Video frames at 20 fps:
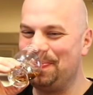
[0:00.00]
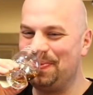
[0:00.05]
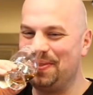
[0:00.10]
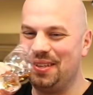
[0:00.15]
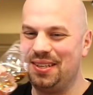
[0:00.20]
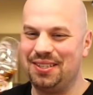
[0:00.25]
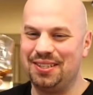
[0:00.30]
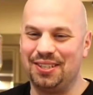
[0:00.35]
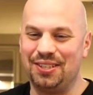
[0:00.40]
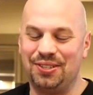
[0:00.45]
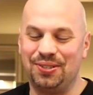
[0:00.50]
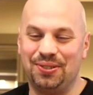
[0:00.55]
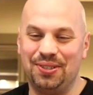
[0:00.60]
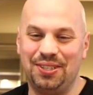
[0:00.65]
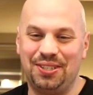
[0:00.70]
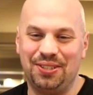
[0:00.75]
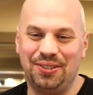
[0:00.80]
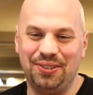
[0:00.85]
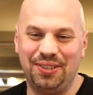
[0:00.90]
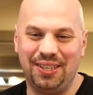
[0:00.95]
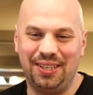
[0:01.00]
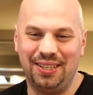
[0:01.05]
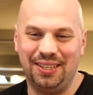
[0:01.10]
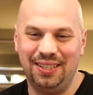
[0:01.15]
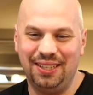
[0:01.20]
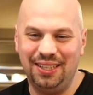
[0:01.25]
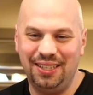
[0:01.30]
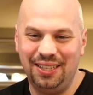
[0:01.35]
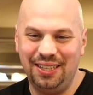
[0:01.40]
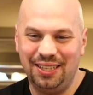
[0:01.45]
Suntory Toki, huh?
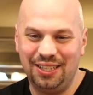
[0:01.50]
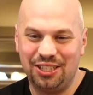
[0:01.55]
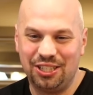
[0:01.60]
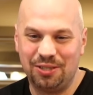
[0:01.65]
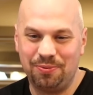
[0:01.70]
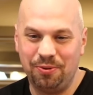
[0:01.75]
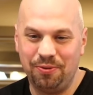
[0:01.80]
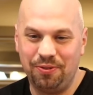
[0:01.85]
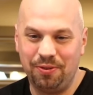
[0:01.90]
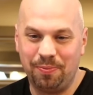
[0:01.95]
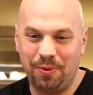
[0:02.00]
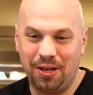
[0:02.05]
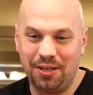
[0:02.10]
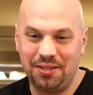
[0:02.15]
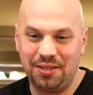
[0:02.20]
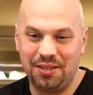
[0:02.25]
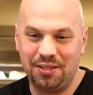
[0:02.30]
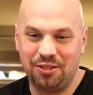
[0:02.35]
Just moved to Boston.